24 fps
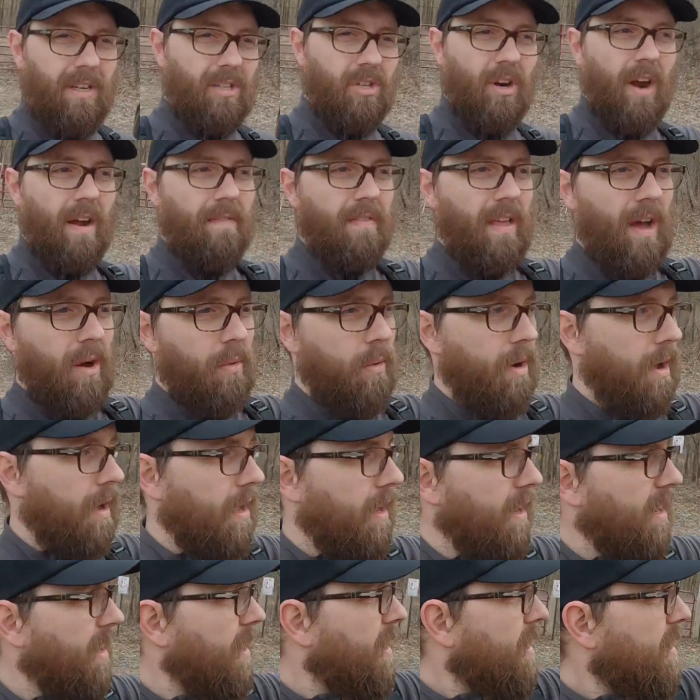to drive that way
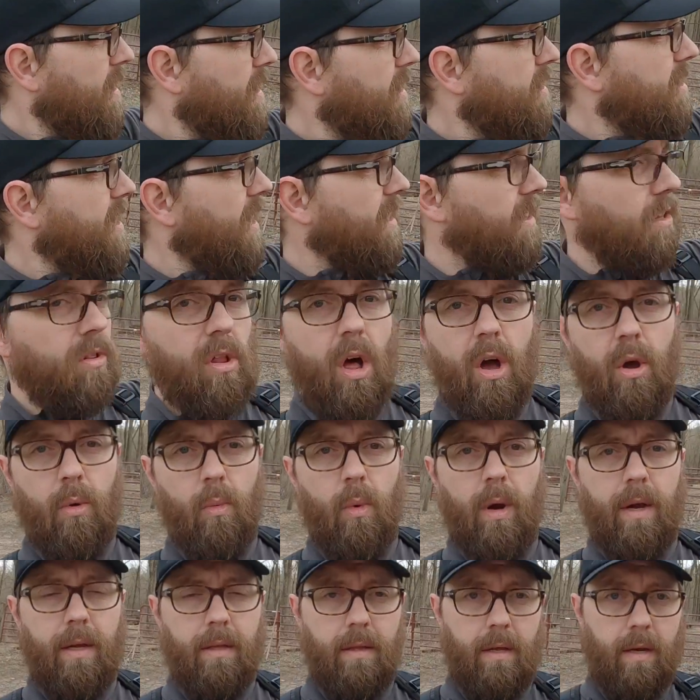and take the long
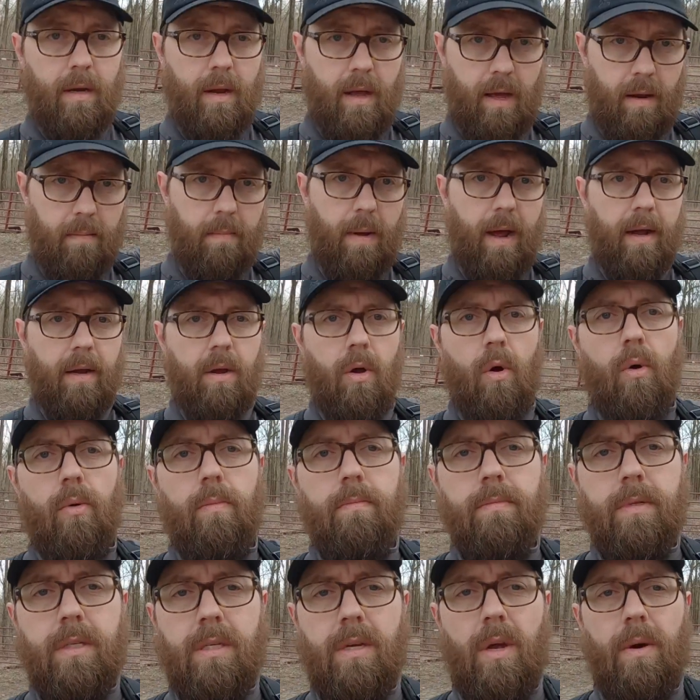way and then head back
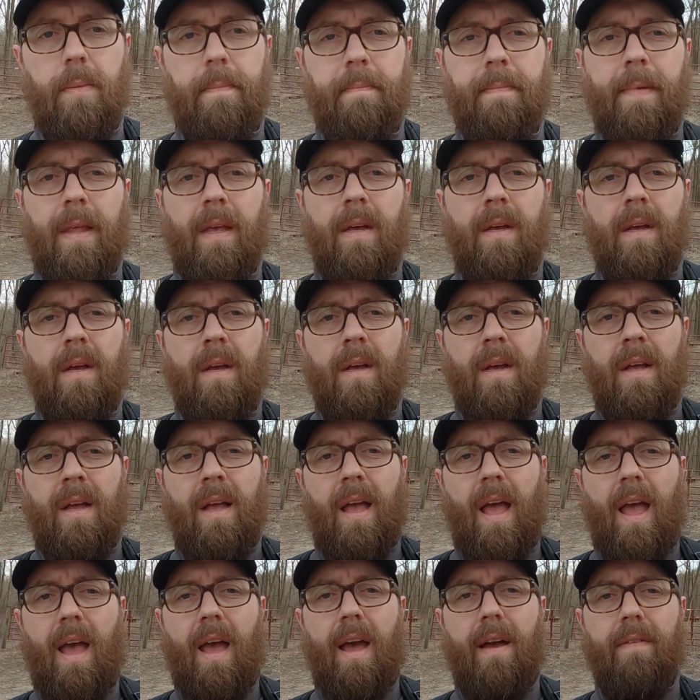home. So
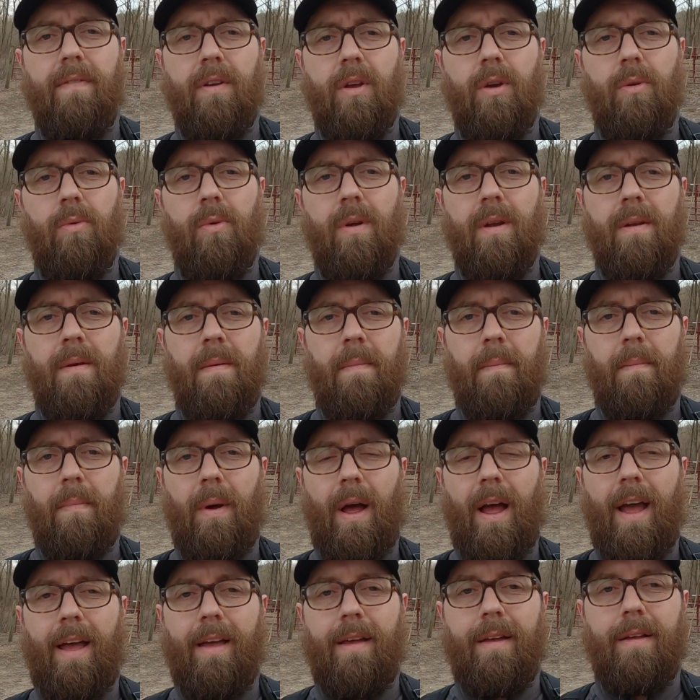have a good one.
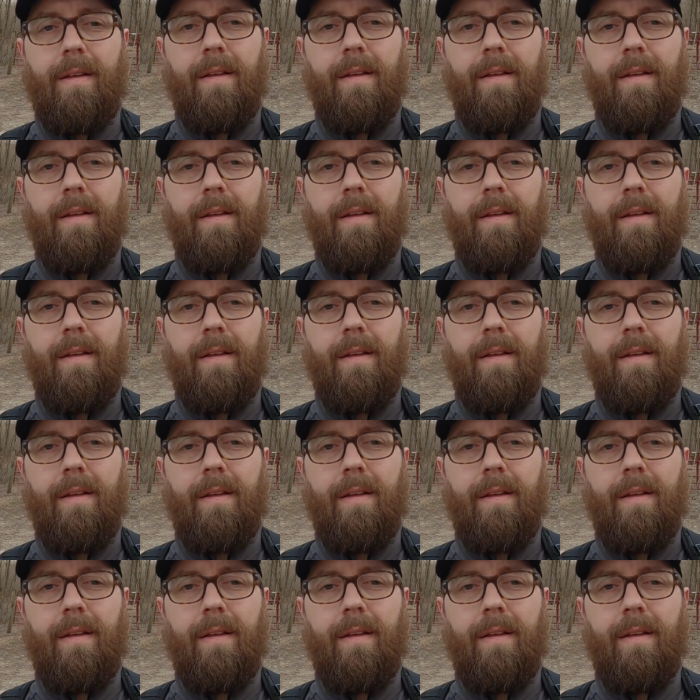Bye.